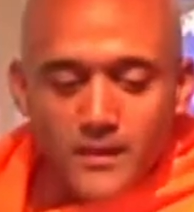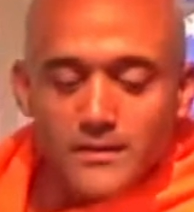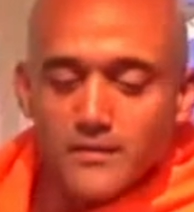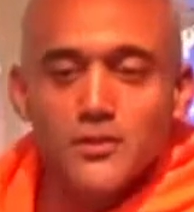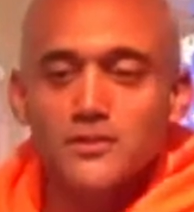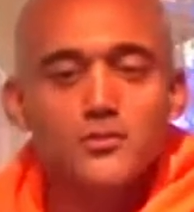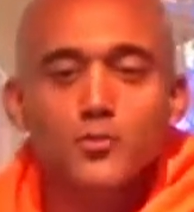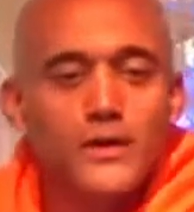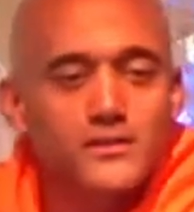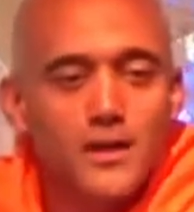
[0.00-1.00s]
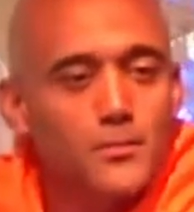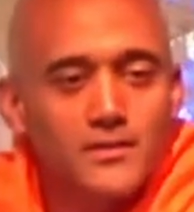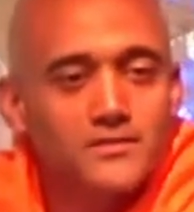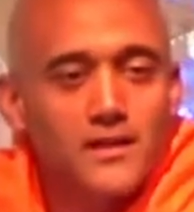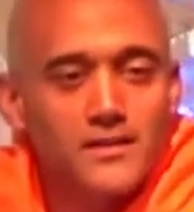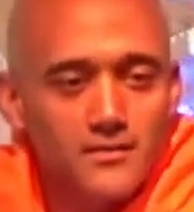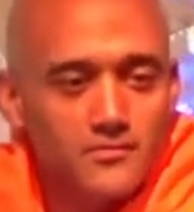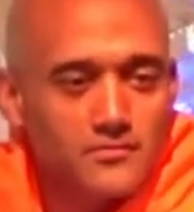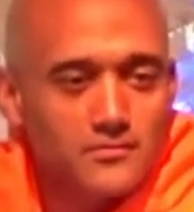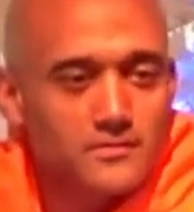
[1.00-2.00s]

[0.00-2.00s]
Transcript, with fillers: that just doing japa is not enough.